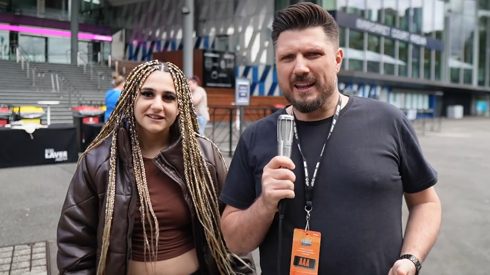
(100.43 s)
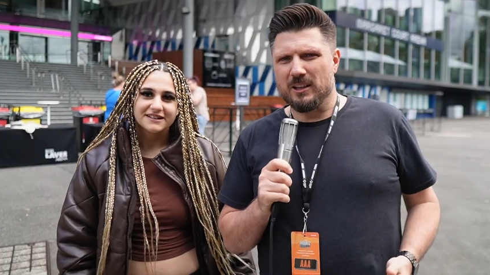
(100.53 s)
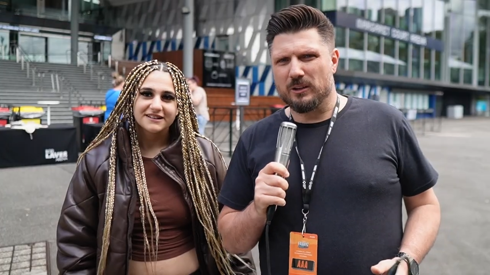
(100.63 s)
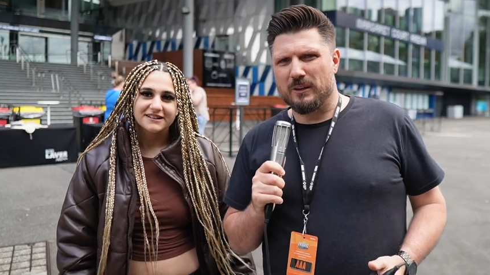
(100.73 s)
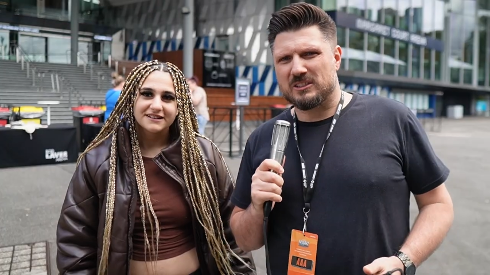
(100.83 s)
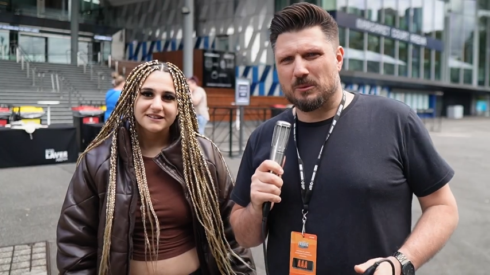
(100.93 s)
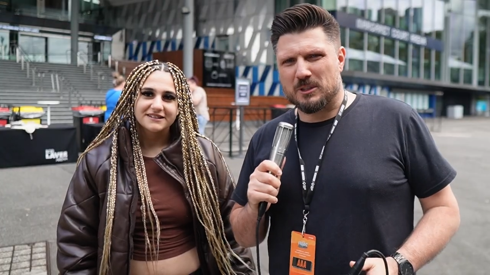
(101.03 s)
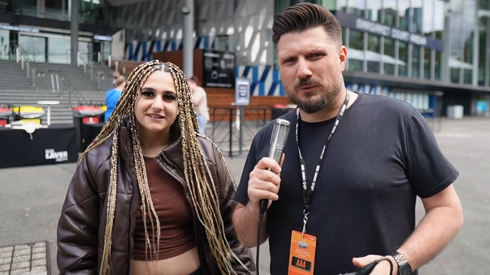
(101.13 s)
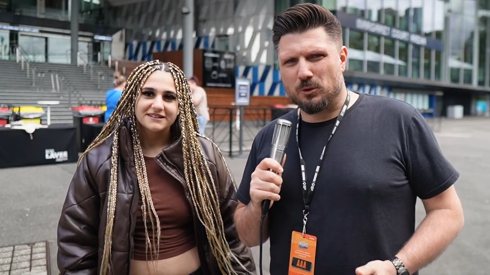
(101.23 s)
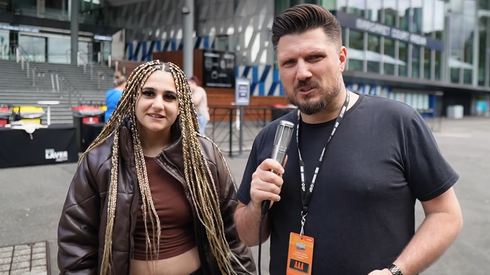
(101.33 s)
Speaker 1: are you looking so much
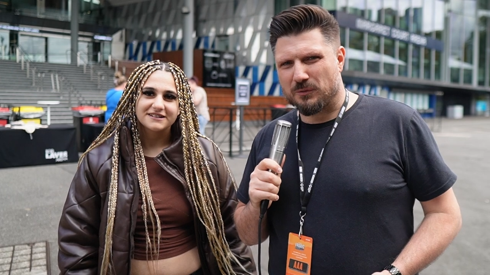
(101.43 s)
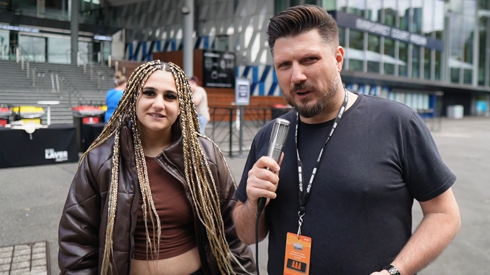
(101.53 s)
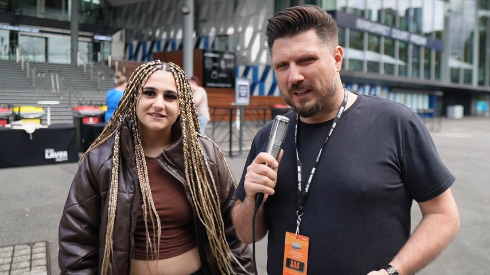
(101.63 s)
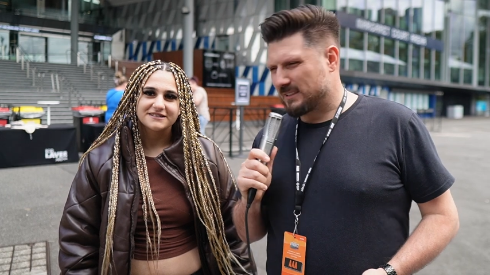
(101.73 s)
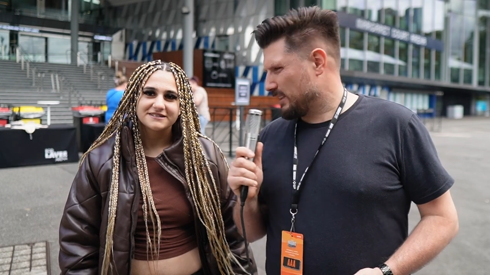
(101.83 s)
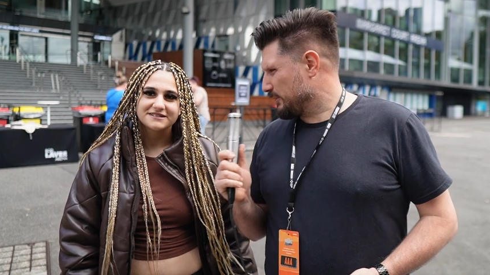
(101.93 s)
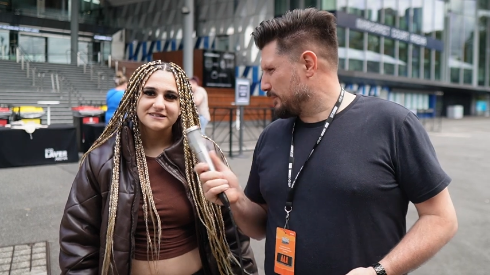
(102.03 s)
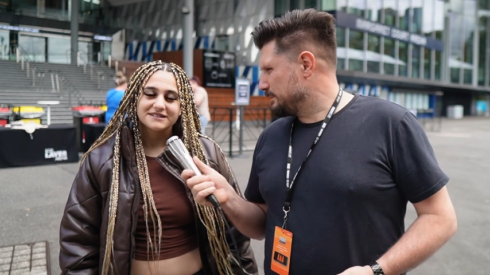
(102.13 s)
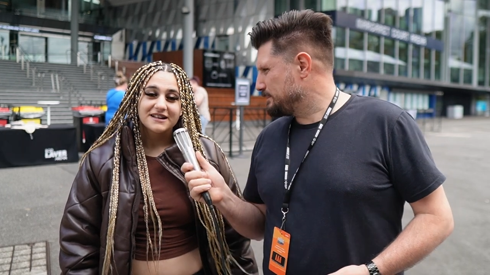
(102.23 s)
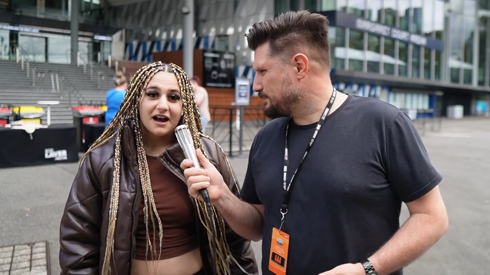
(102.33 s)
forward to Fridays Live?
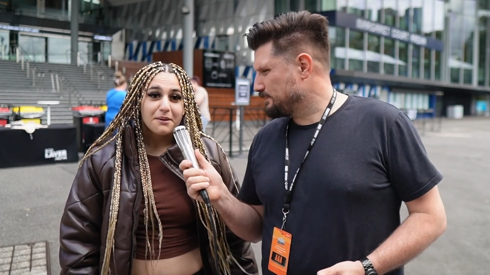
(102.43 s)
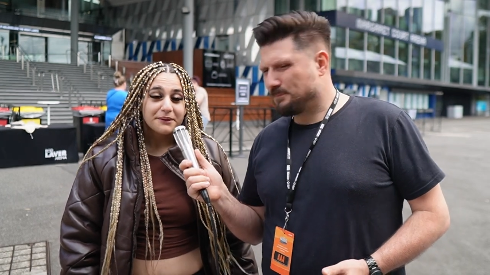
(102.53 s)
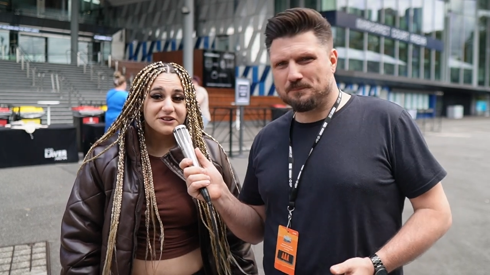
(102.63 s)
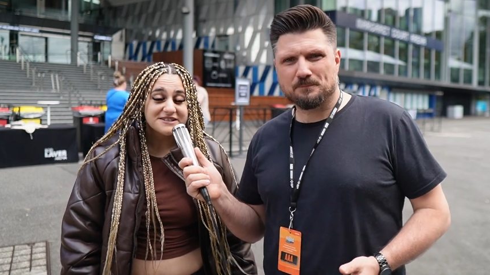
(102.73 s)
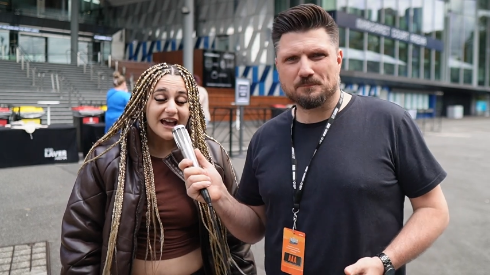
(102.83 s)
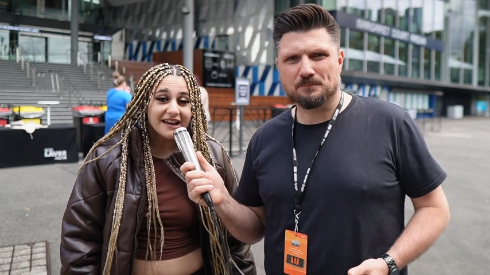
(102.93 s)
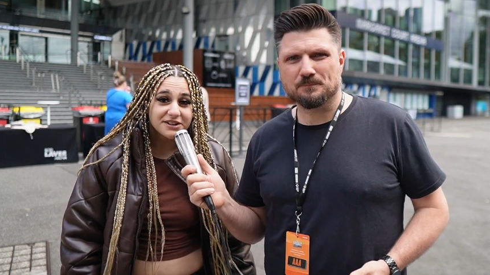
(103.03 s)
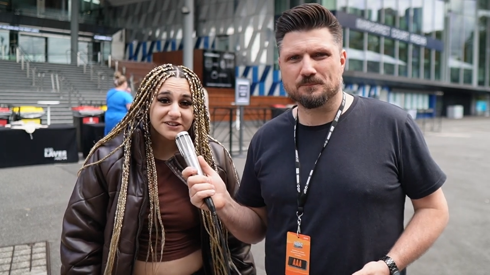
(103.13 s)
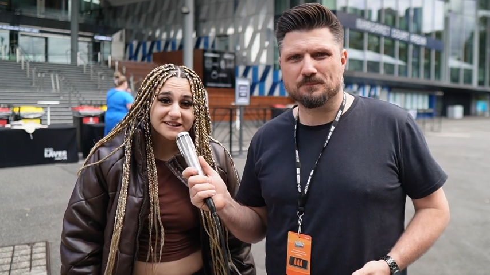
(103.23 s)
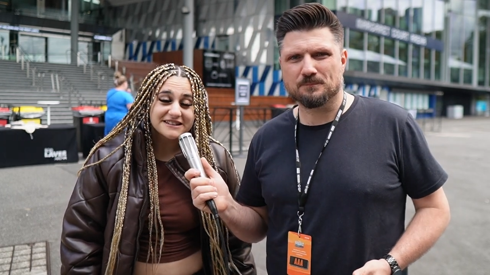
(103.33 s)
Because
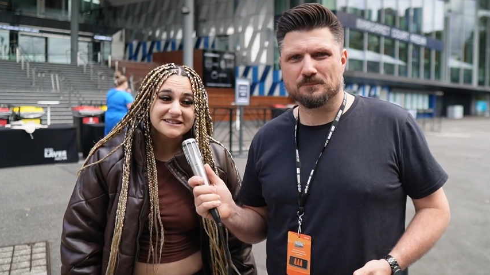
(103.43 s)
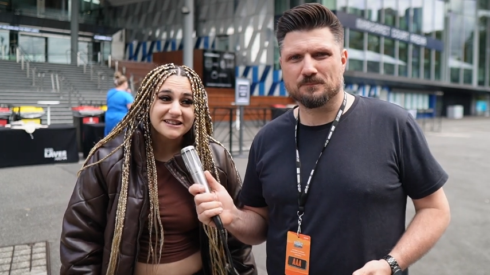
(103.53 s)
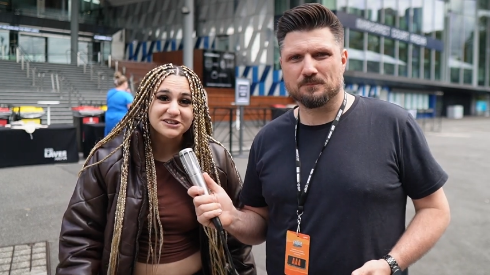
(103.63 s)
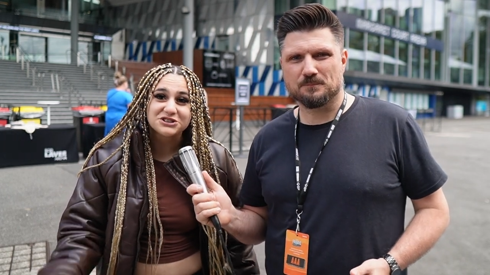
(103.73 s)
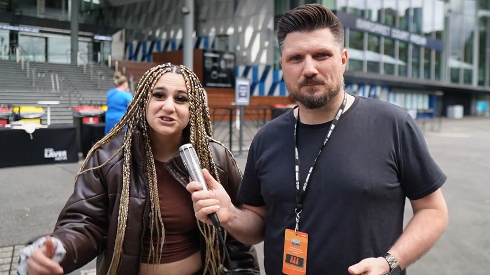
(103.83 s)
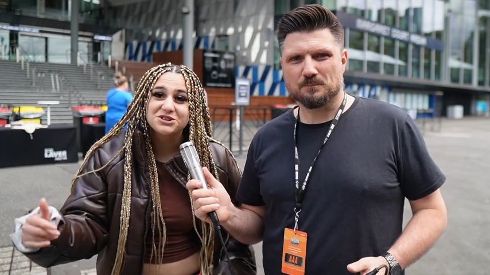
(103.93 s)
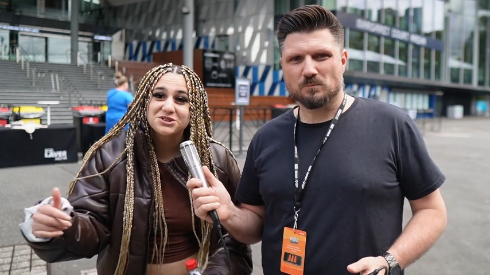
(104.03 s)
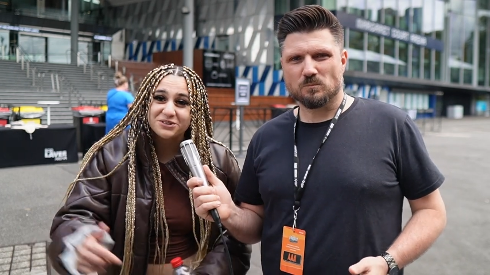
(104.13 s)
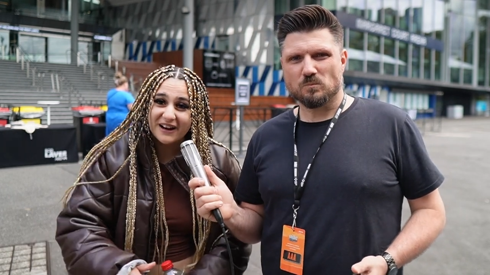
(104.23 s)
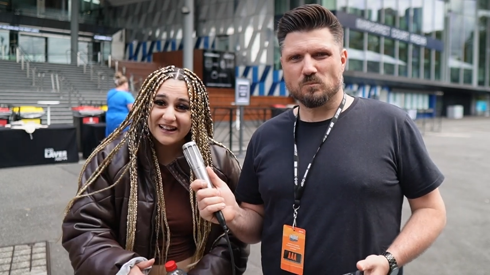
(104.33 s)
Akon is in
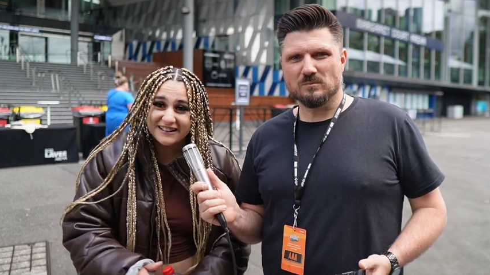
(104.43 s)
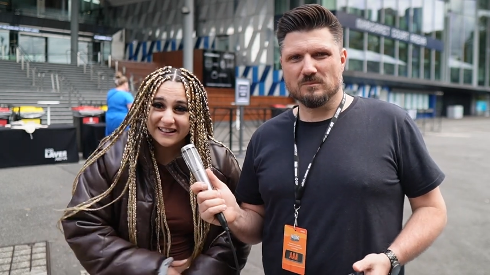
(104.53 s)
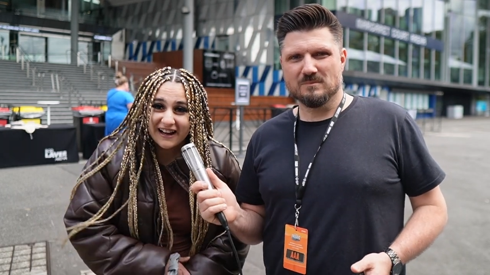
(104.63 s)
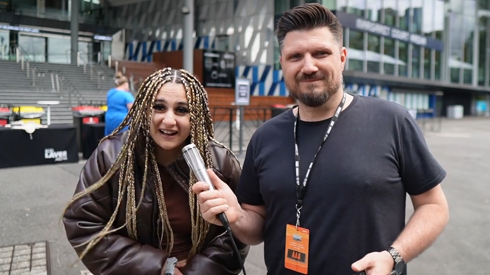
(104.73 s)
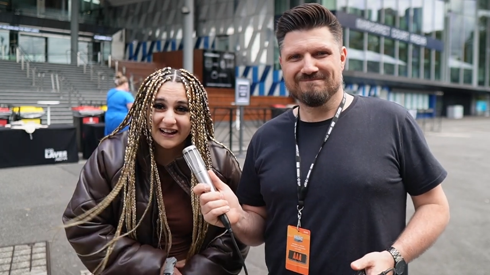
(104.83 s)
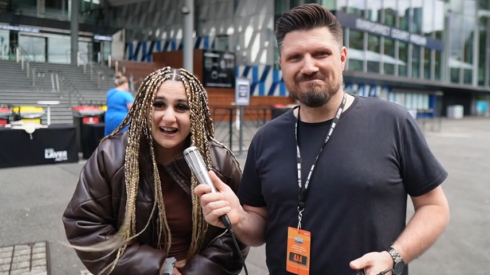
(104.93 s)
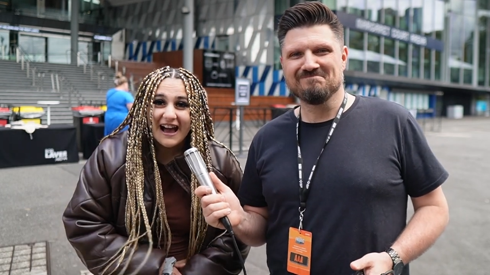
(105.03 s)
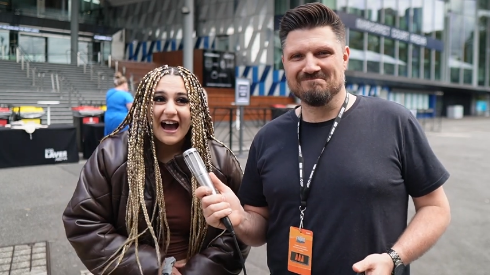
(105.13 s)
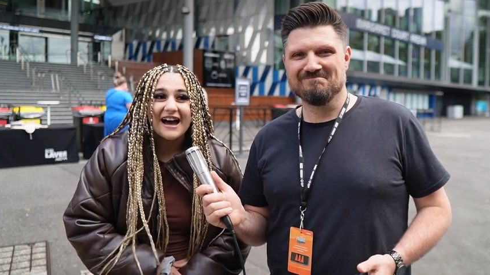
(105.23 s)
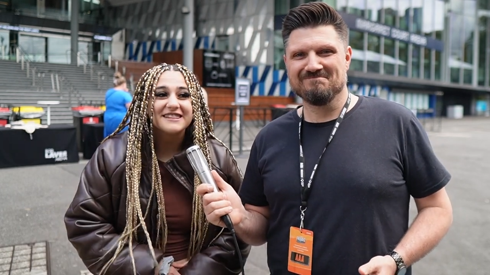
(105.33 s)
Australia
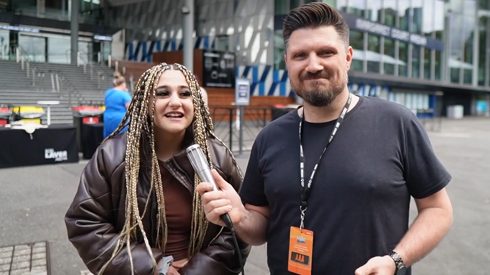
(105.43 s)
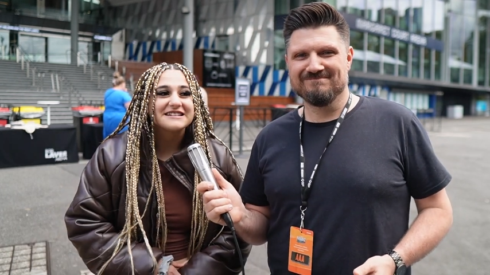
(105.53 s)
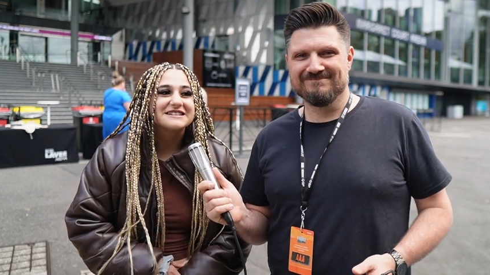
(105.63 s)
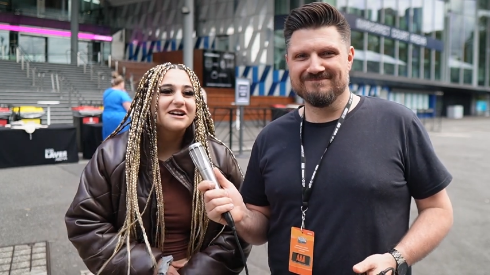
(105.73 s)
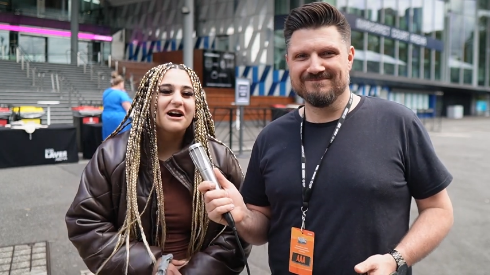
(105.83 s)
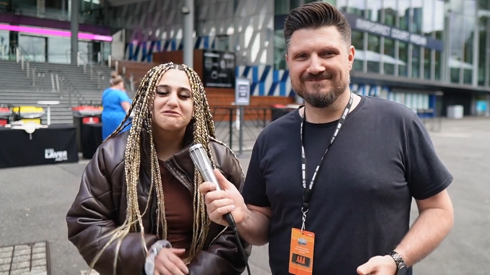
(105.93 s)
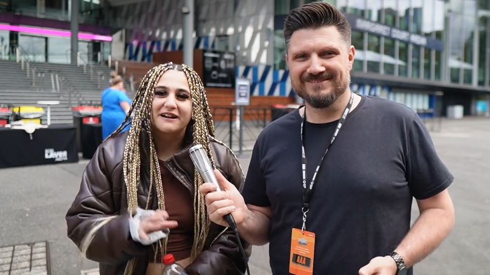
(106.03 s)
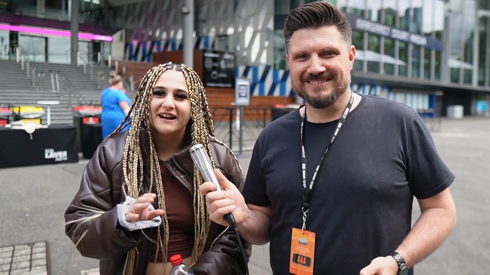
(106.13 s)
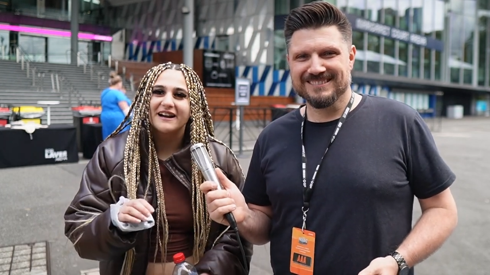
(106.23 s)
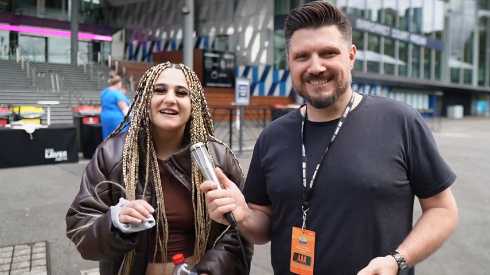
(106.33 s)
and that's a
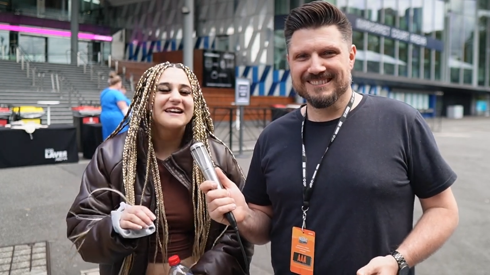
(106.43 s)
rare